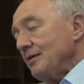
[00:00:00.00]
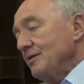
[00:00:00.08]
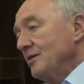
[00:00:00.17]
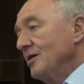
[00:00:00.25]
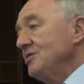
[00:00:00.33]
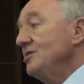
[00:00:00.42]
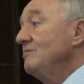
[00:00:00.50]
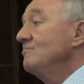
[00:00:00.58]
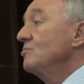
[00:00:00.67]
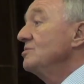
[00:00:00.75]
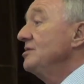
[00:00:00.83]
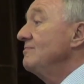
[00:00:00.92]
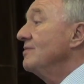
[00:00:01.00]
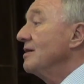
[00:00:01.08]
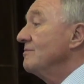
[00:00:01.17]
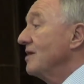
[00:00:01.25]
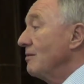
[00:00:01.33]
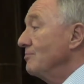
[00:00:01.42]
the
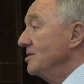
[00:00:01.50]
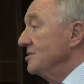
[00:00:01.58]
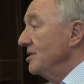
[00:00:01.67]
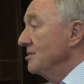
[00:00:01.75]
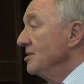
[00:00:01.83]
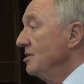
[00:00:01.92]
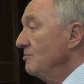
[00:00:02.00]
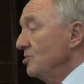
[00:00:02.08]
1945 government did